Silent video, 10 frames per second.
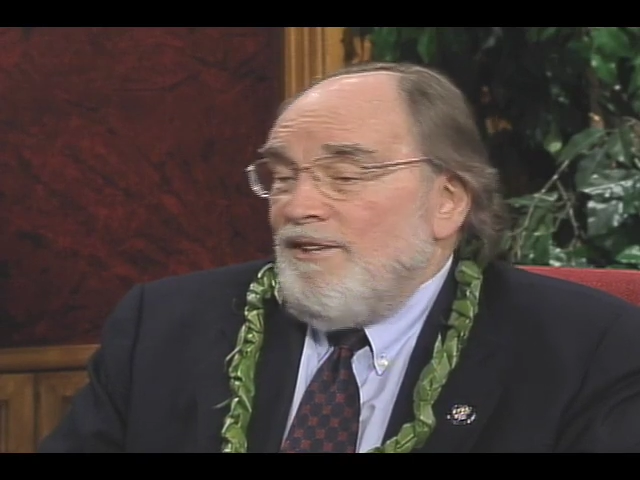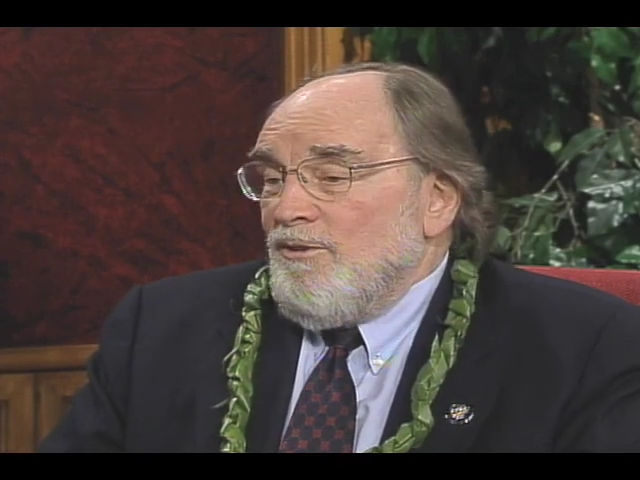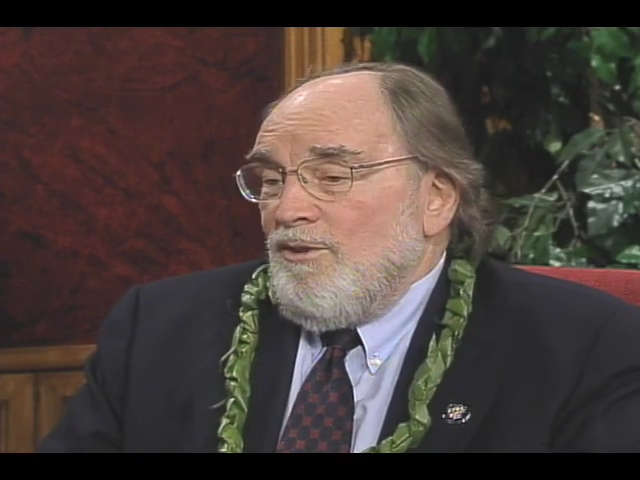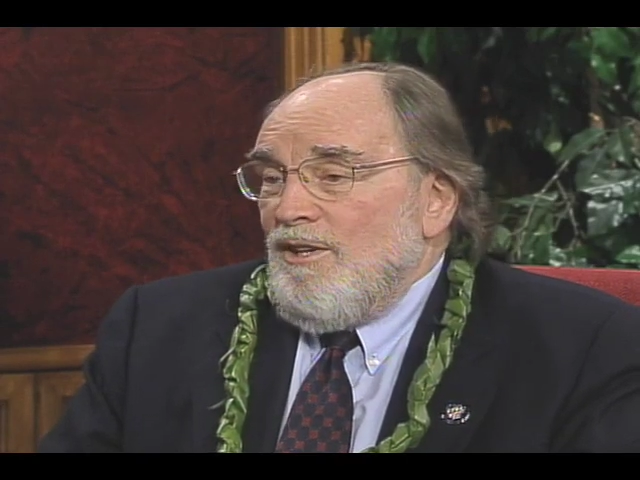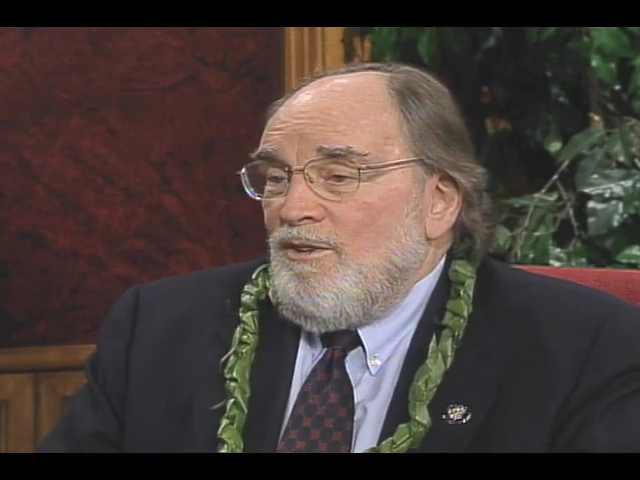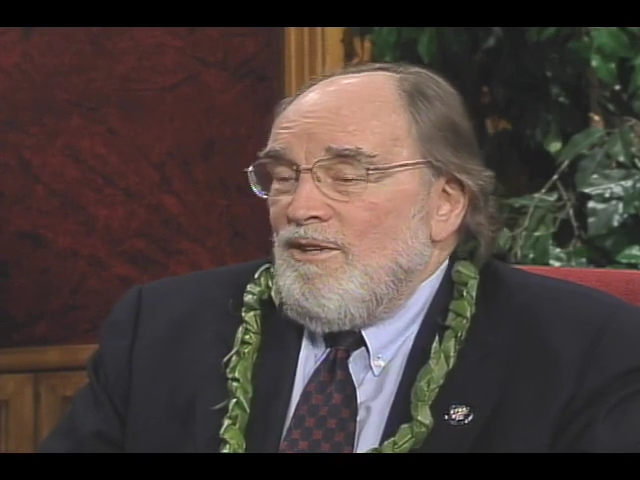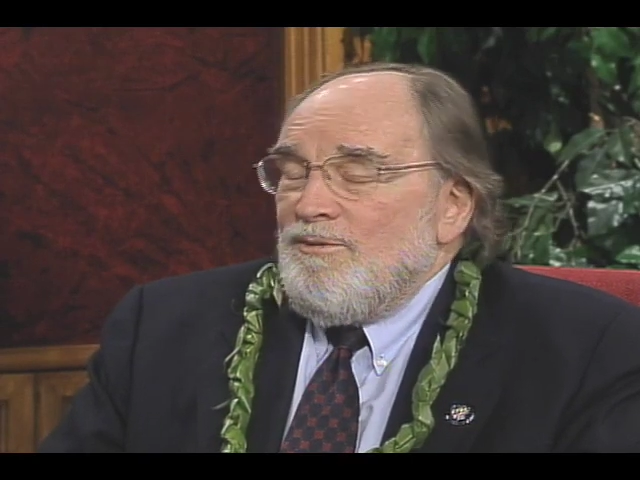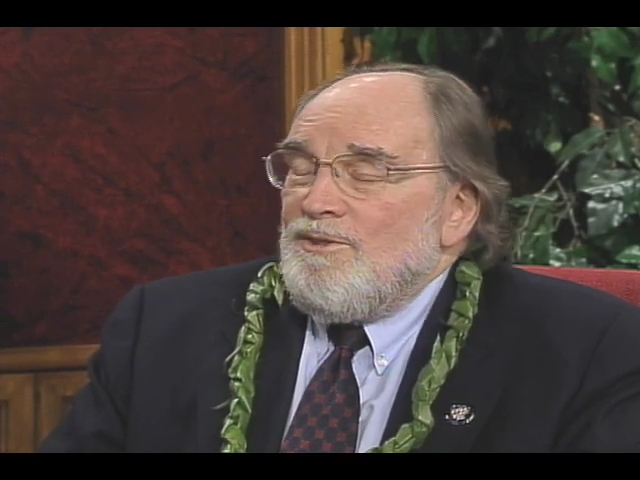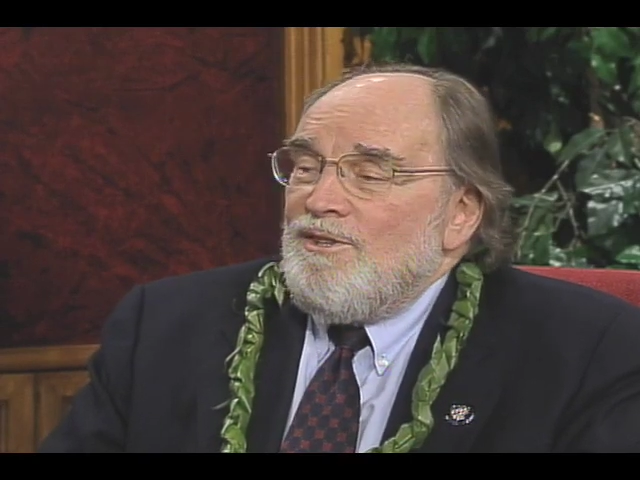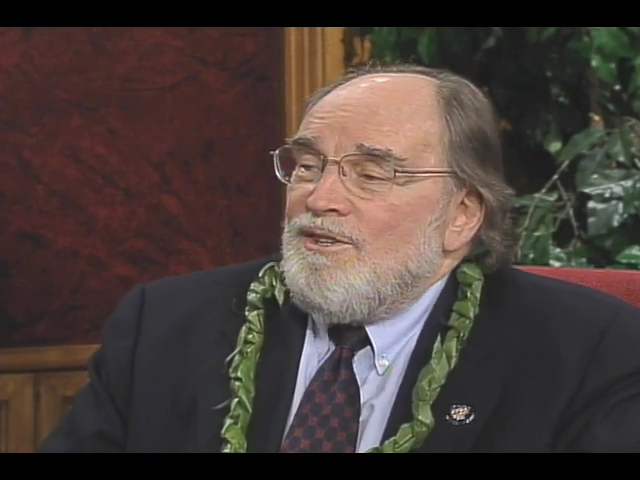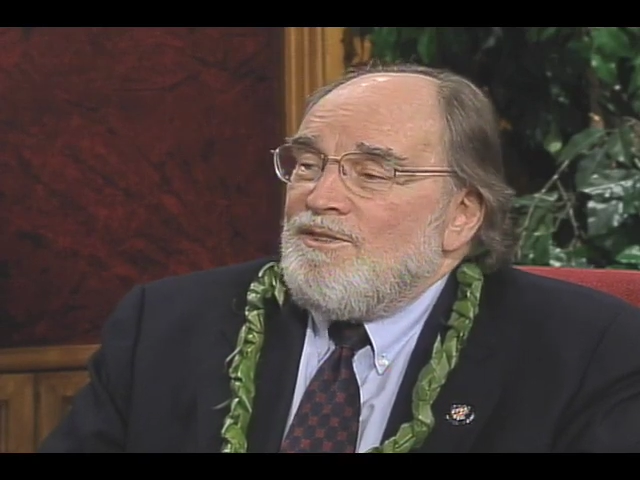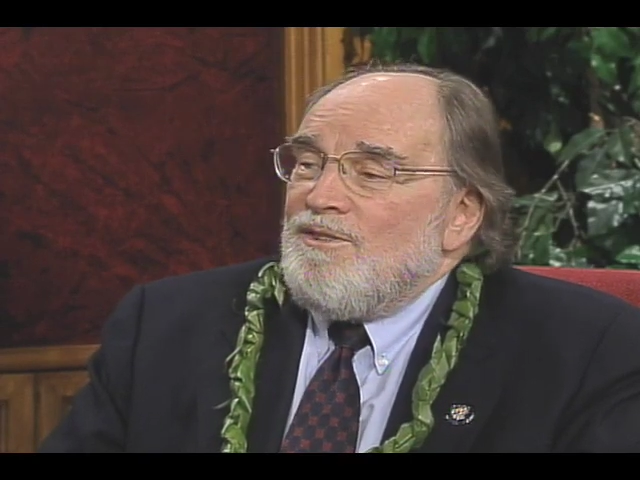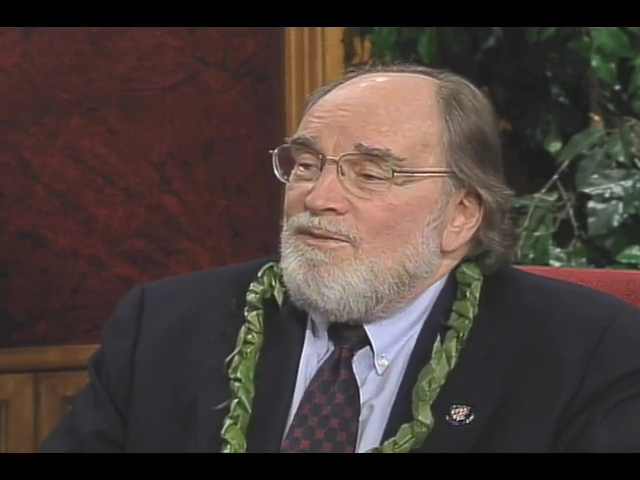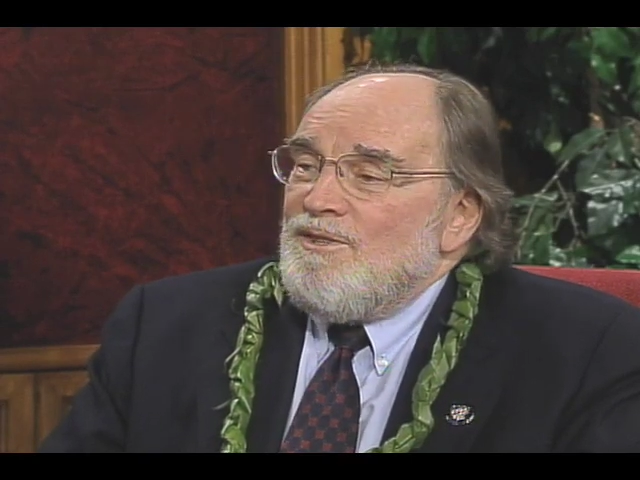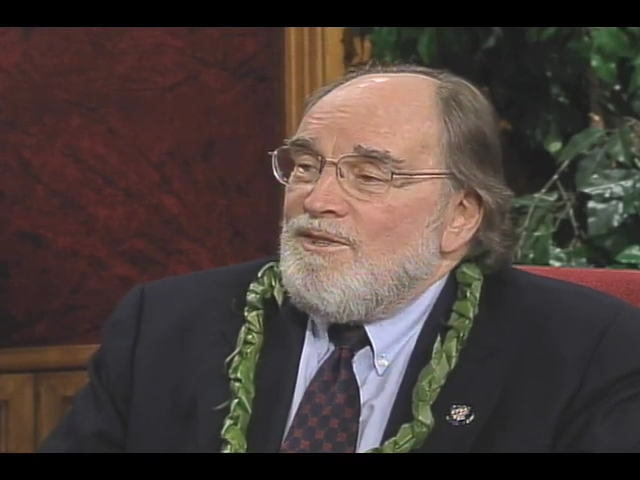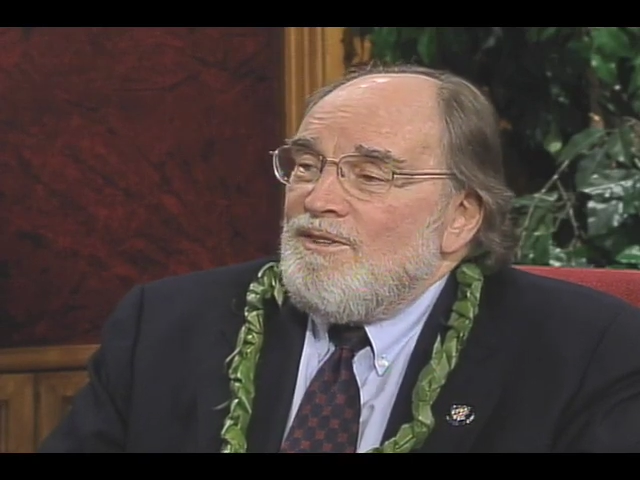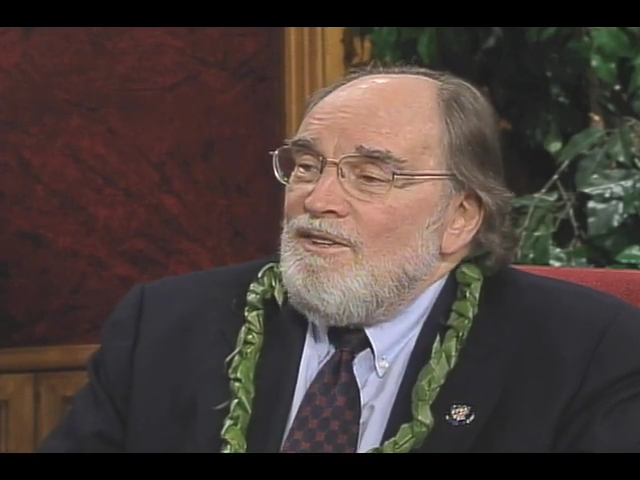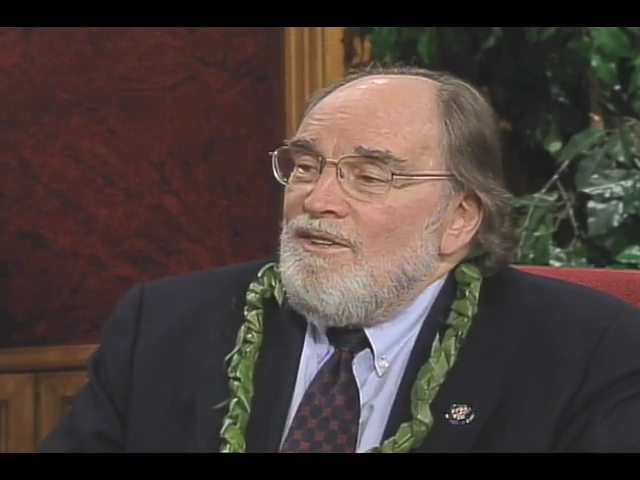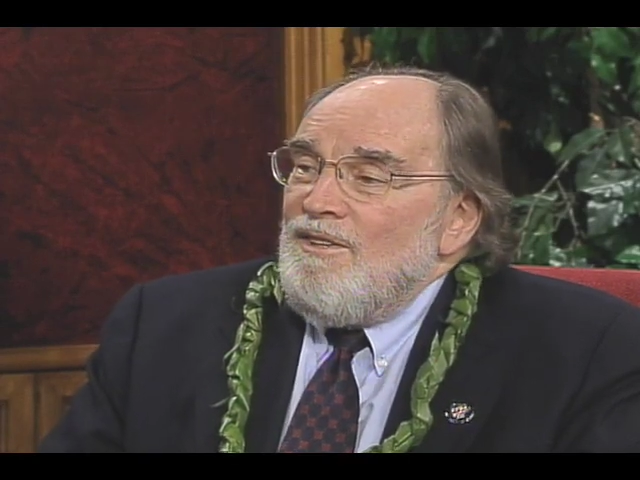I don't know how often she gets to visit,